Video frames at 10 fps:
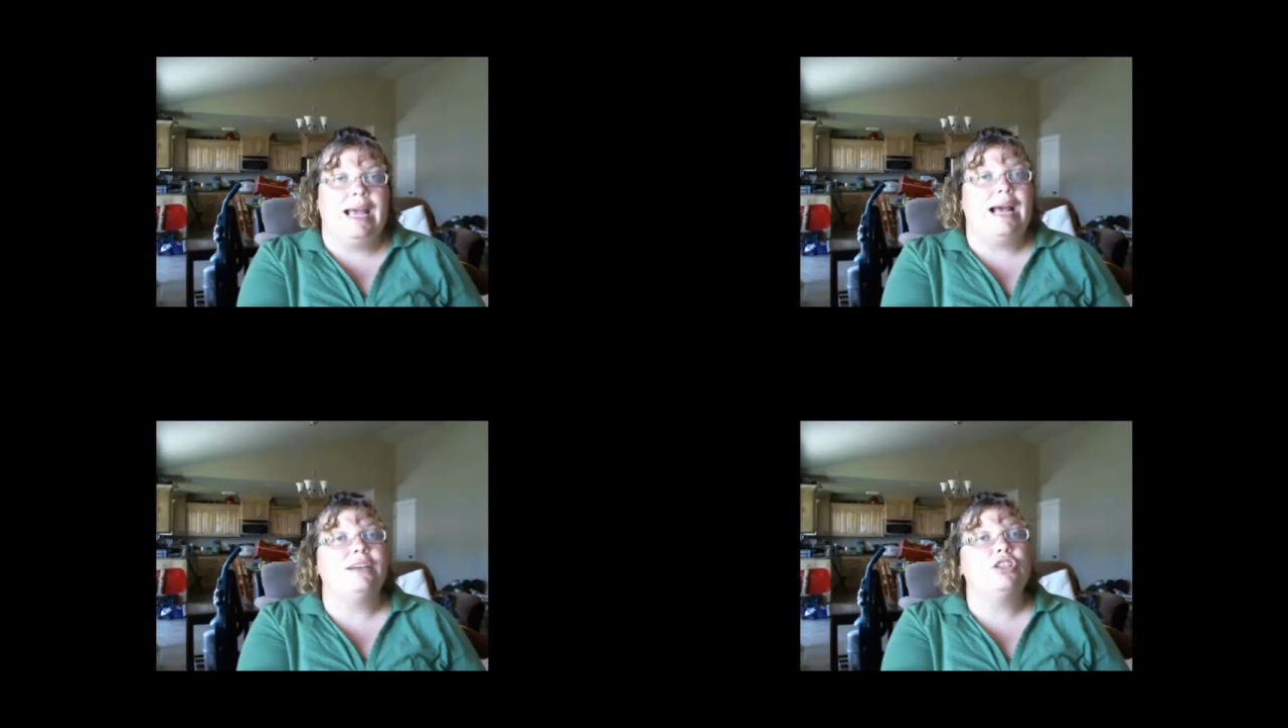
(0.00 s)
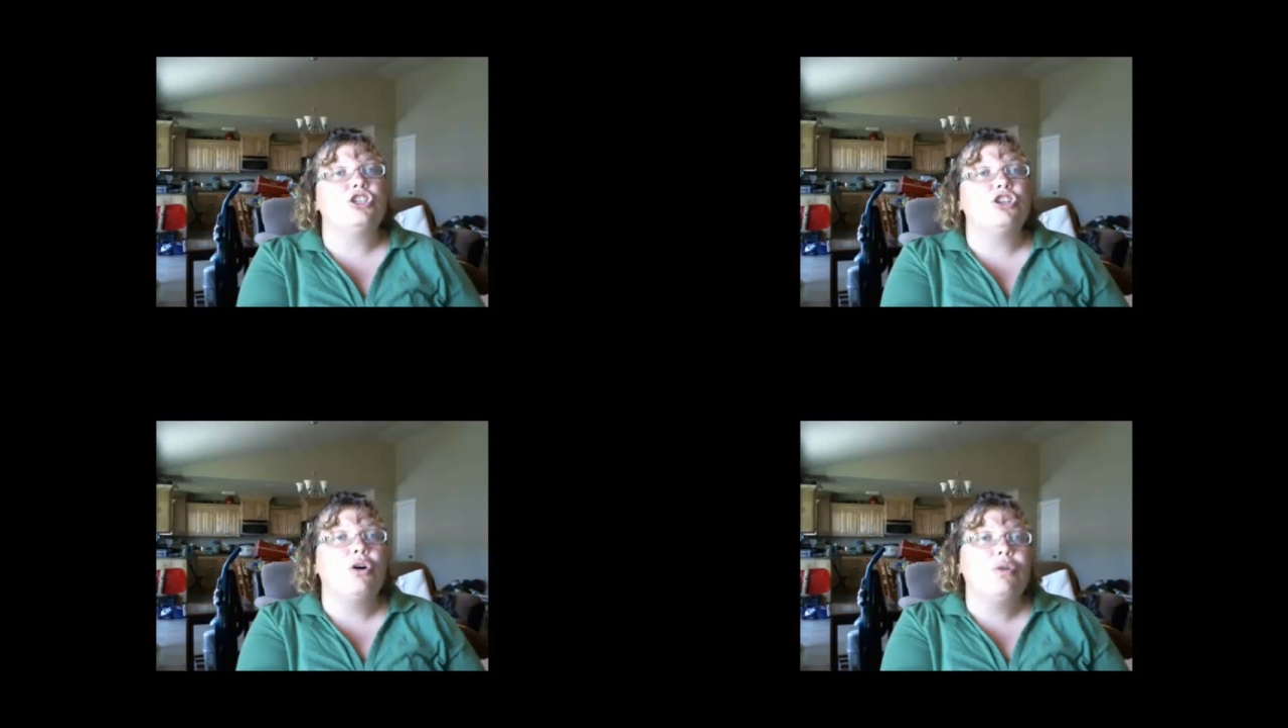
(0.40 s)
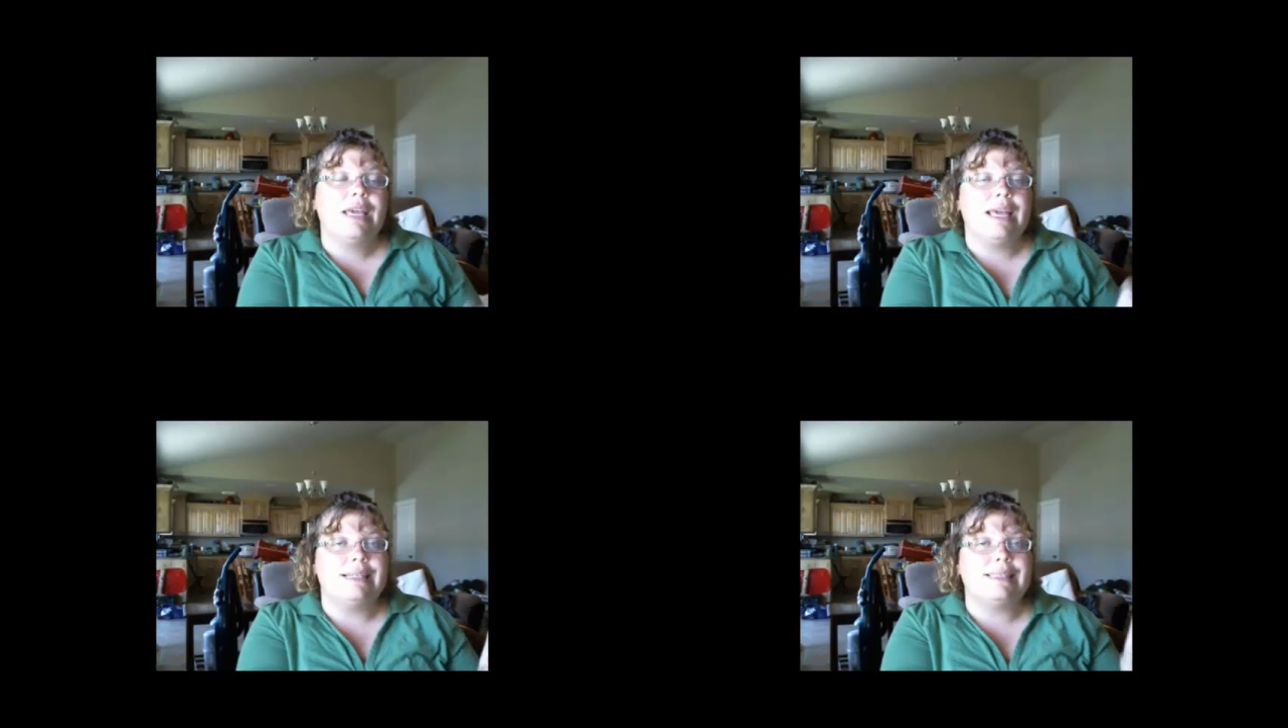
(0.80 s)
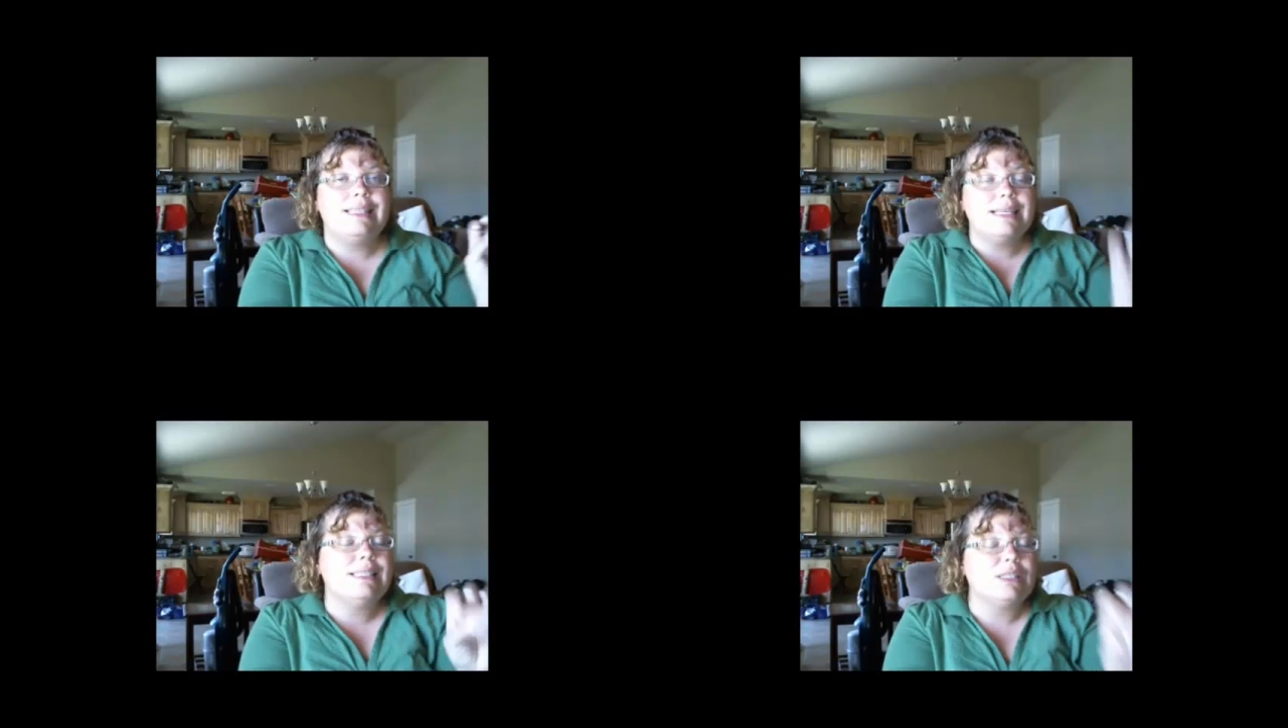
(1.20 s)
and show kids,
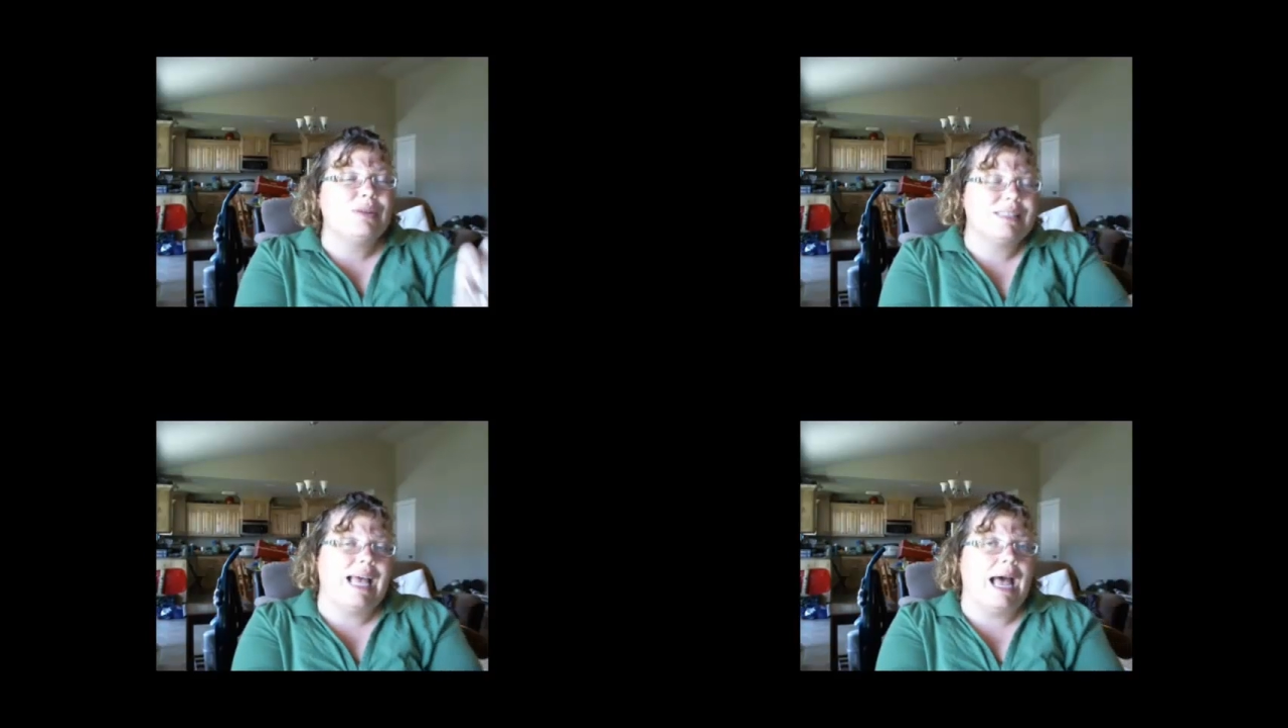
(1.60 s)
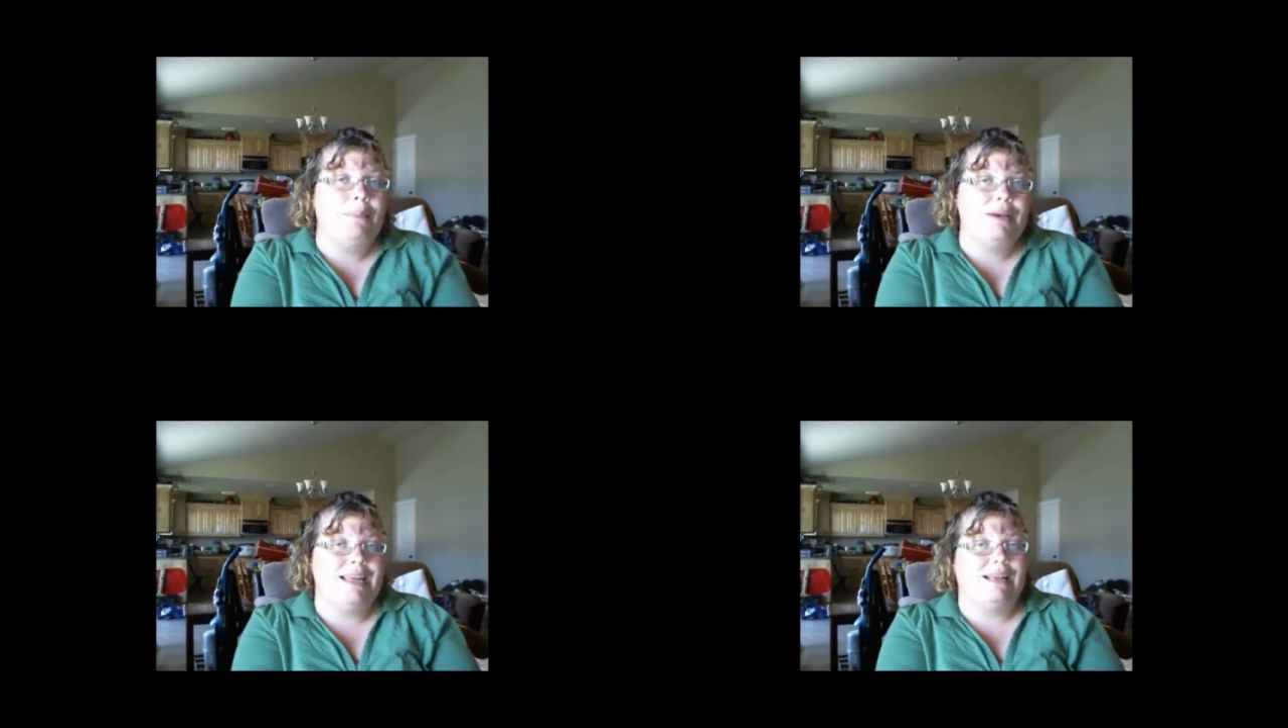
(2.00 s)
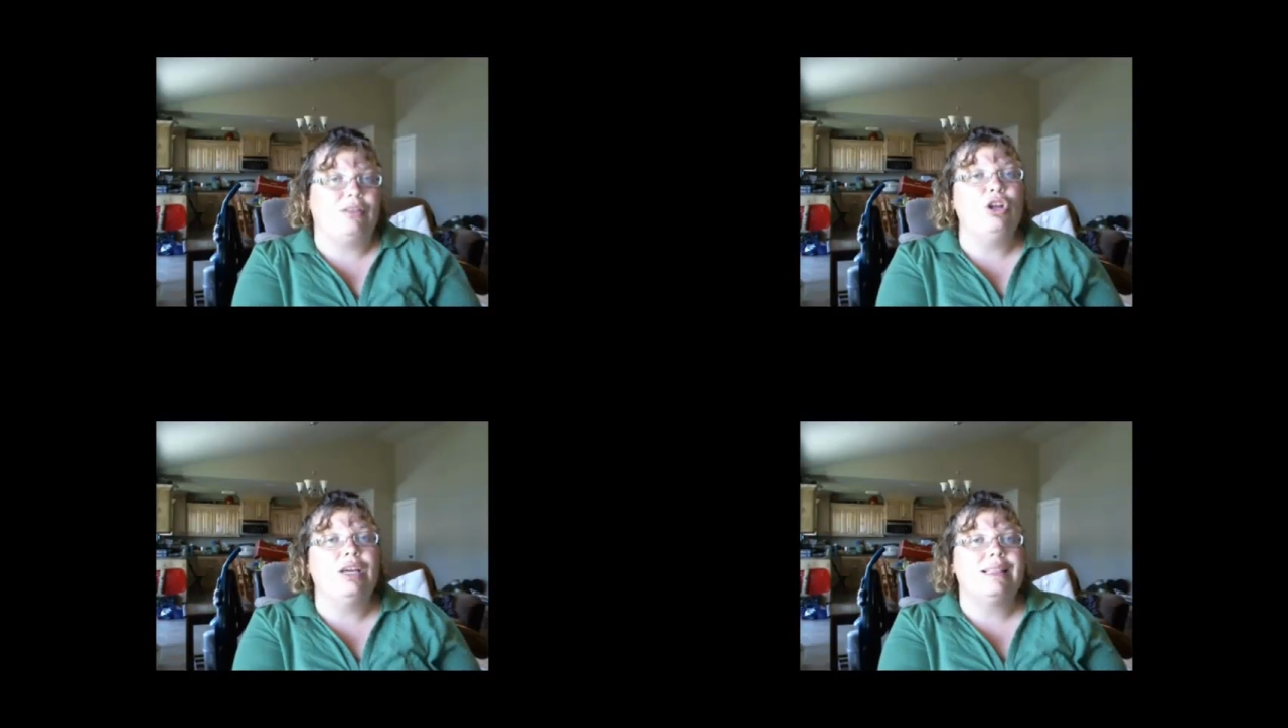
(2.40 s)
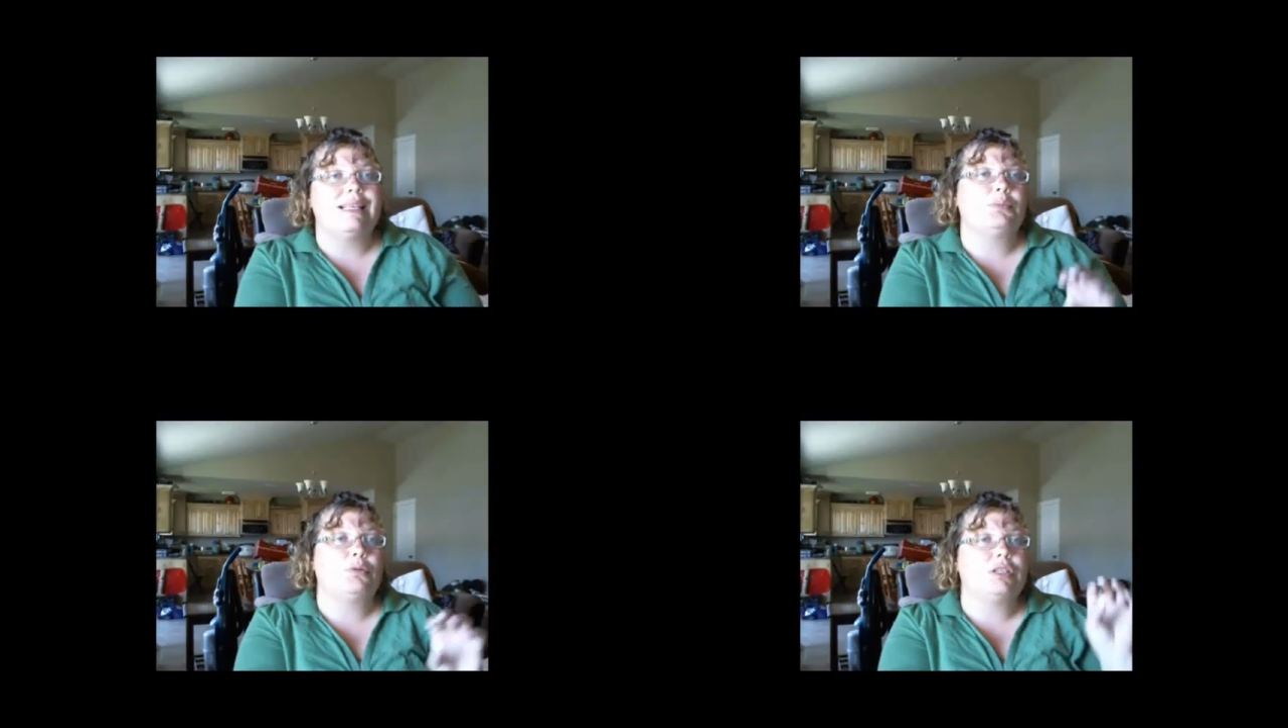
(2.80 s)
this is what's happening. Look at
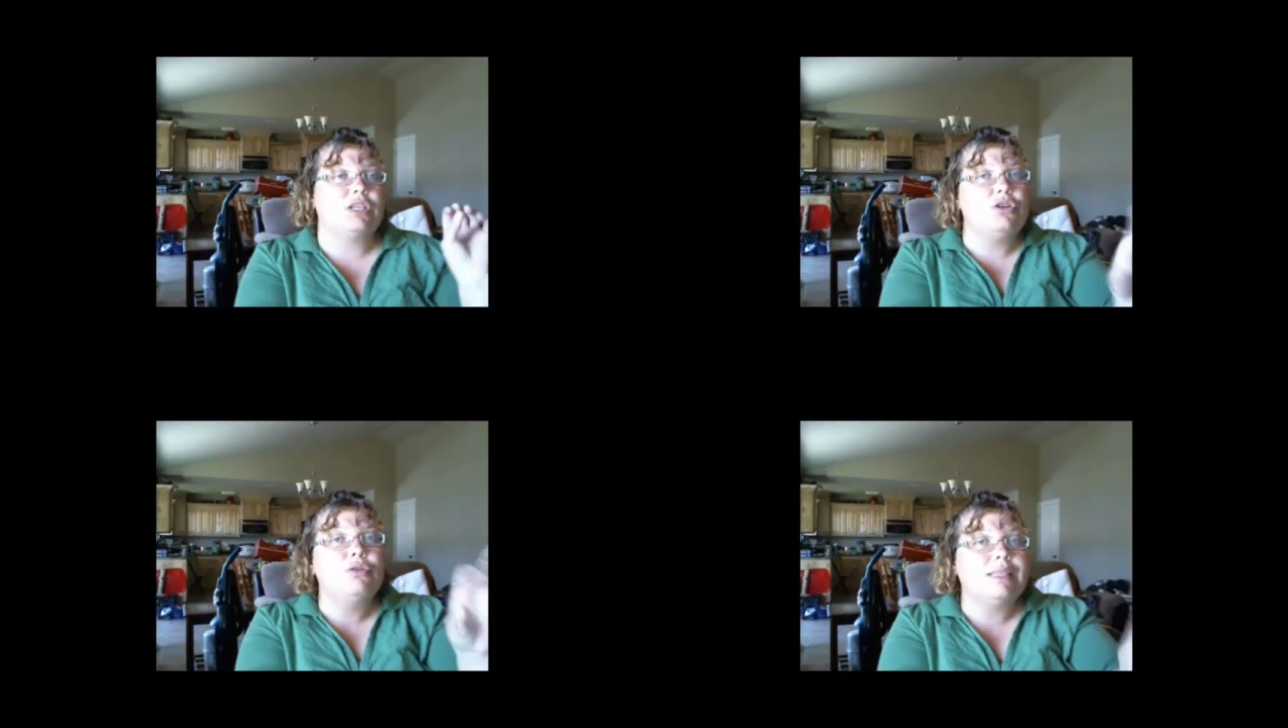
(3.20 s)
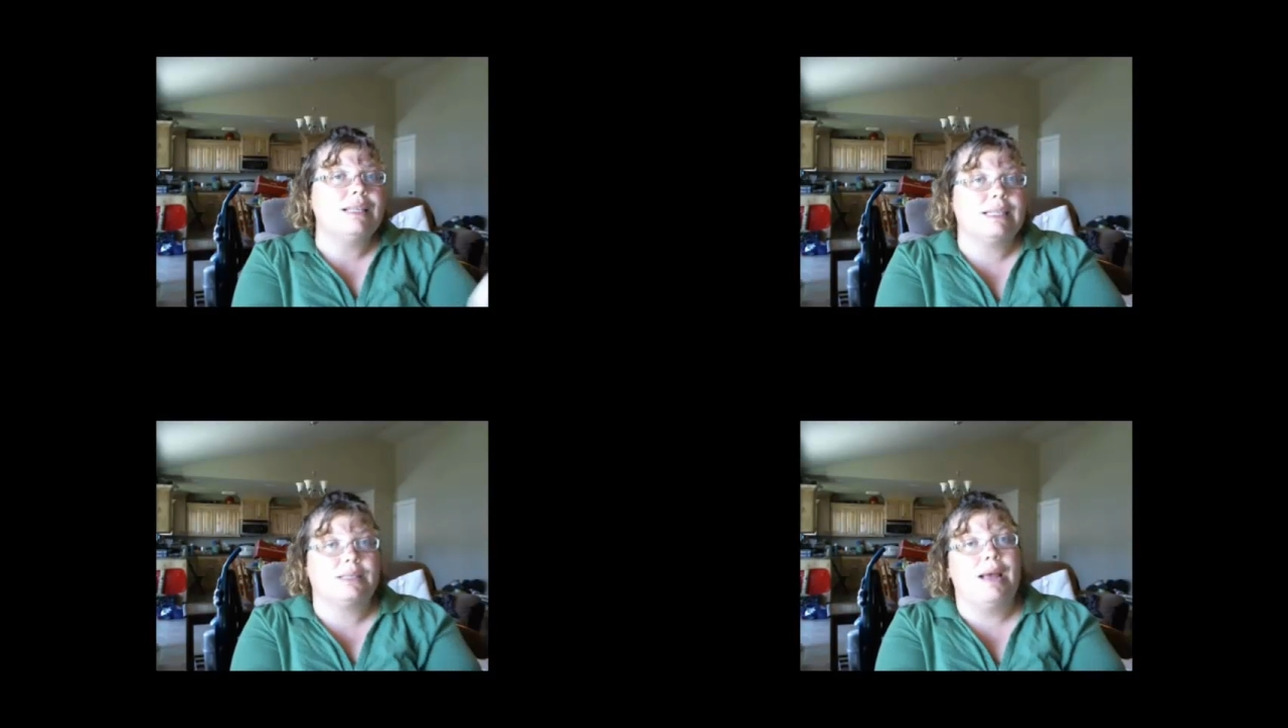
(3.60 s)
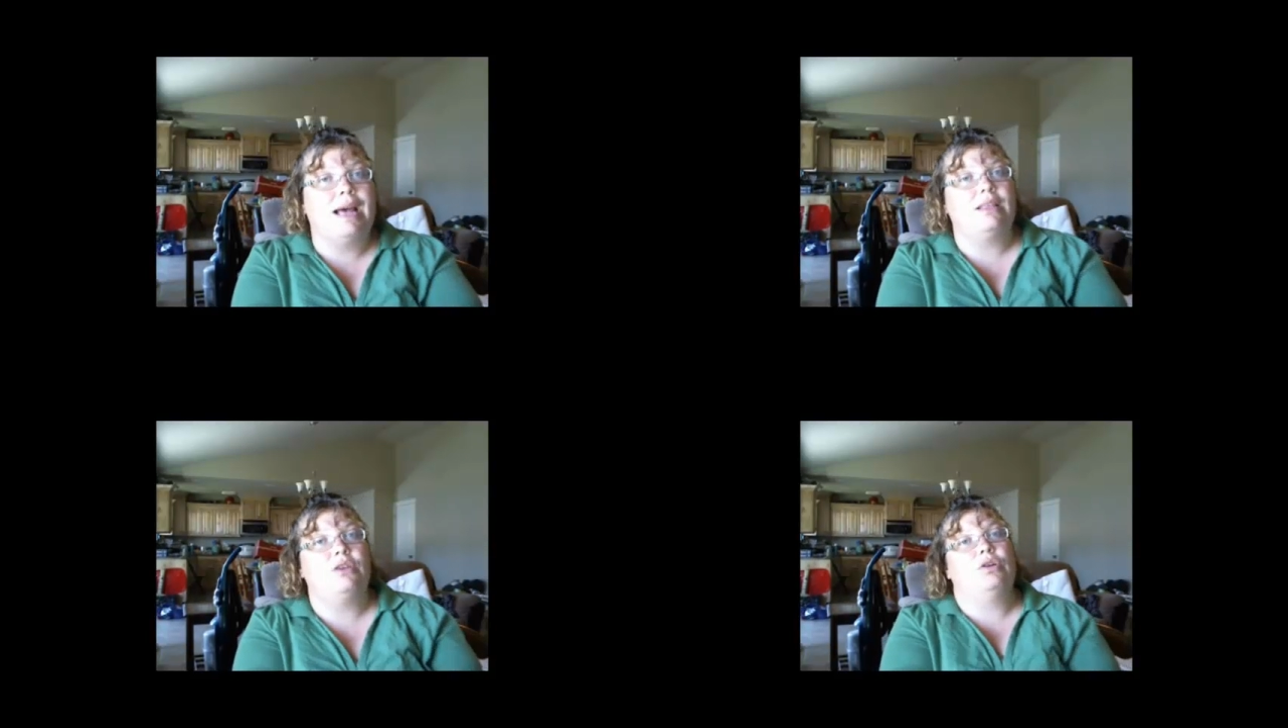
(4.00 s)
this person using this math